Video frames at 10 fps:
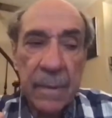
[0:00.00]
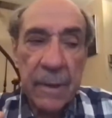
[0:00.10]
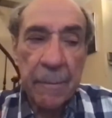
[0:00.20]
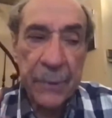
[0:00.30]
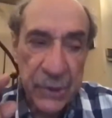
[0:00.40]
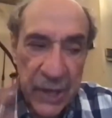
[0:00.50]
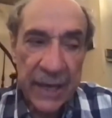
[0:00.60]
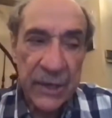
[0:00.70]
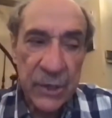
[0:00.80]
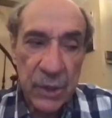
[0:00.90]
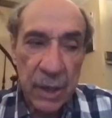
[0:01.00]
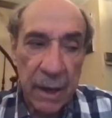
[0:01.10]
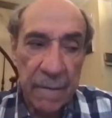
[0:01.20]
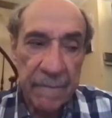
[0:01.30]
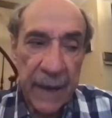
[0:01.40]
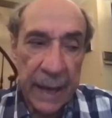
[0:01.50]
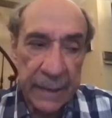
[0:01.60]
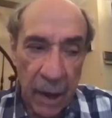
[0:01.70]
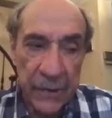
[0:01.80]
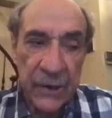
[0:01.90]
the percentage of an
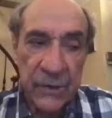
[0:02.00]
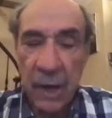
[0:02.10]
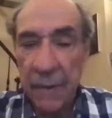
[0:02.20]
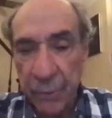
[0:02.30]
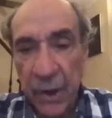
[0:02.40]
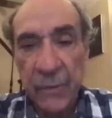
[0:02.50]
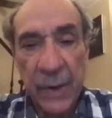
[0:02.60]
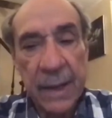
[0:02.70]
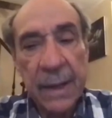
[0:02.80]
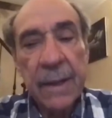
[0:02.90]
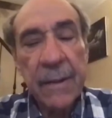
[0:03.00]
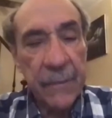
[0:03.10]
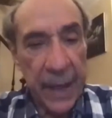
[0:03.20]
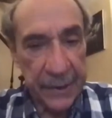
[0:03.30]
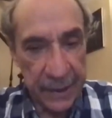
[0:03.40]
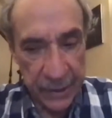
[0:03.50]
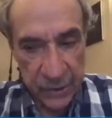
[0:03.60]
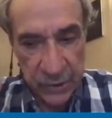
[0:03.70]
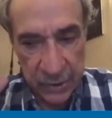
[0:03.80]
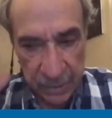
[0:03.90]
audience on Broadway that
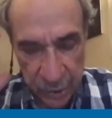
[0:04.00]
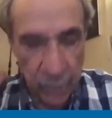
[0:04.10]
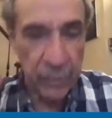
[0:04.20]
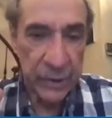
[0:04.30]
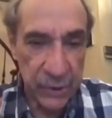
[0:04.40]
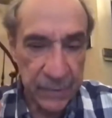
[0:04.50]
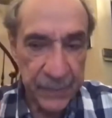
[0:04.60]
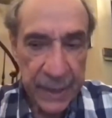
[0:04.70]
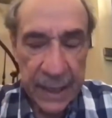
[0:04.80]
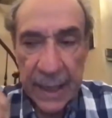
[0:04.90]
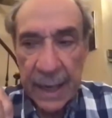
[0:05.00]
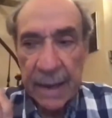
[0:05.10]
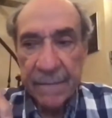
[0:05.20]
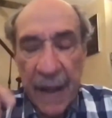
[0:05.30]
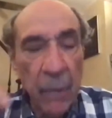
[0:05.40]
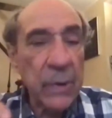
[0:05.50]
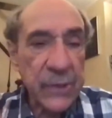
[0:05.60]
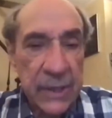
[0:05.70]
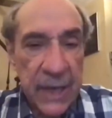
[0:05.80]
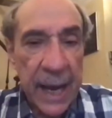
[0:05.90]
is tourist. There was a
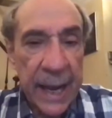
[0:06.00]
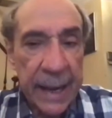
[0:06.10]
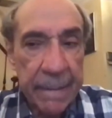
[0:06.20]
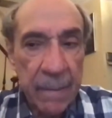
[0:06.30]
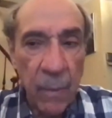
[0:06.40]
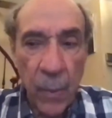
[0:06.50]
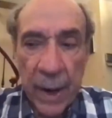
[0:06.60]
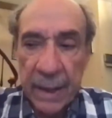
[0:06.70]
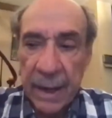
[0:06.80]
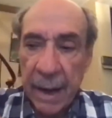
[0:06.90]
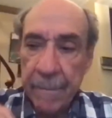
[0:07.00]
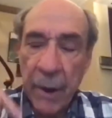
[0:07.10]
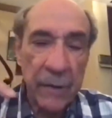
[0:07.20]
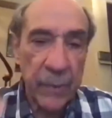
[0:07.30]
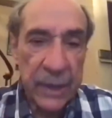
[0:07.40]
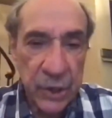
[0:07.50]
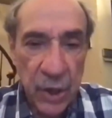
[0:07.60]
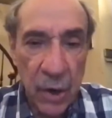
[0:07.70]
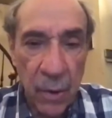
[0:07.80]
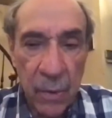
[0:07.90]
time when a Broadway
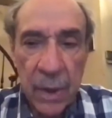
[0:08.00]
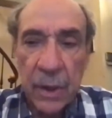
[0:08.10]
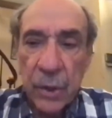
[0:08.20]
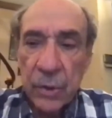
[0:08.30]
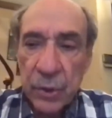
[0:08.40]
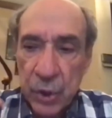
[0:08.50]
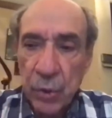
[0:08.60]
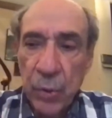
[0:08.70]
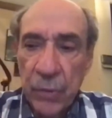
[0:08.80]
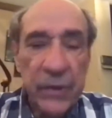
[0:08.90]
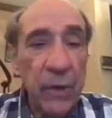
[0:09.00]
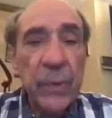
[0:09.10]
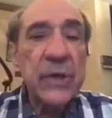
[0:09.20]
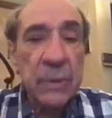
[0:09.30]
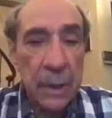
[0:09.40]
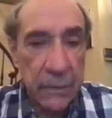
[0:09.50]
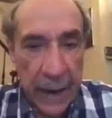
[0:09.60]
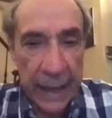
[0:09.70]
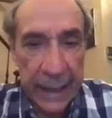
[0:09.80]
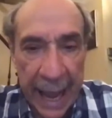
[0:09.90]
show toured the original
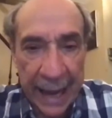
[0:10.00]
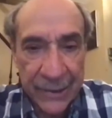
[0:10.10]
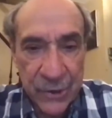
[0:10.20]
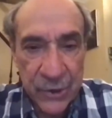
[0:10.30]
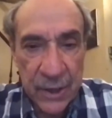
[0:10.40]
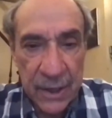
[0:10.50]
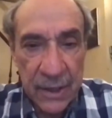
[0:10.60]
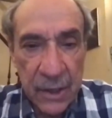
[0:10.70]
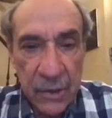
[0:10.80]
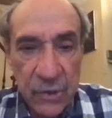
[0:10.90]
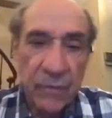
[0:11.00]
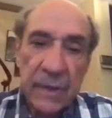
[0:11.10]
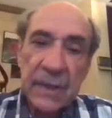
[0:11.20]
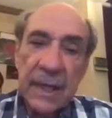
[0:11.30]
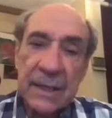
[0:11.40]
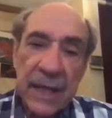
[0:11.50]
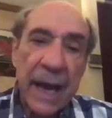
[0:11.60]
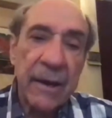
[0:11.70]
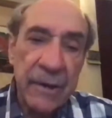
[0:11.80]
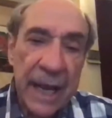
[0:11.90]
cast so that the
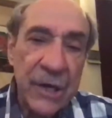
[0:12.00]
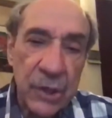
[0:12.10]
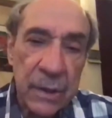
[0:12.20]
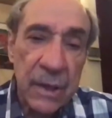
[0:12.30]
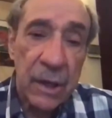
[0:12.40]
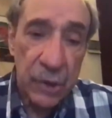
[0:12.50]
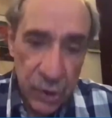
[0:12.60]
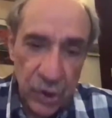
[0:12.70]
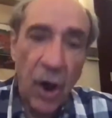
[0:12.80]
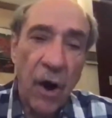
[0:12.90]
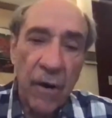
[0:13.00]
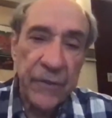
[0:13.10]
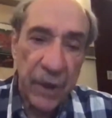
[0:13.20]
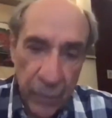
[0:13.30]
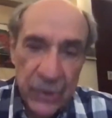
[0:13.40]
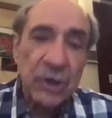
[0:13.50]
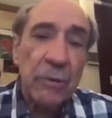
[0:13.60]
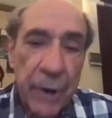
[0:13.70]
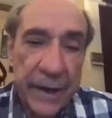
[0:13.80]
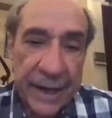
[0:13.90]
entire nation saw the original
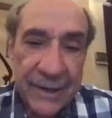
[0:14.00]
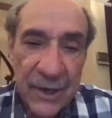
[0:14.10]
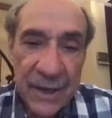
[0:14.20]
product.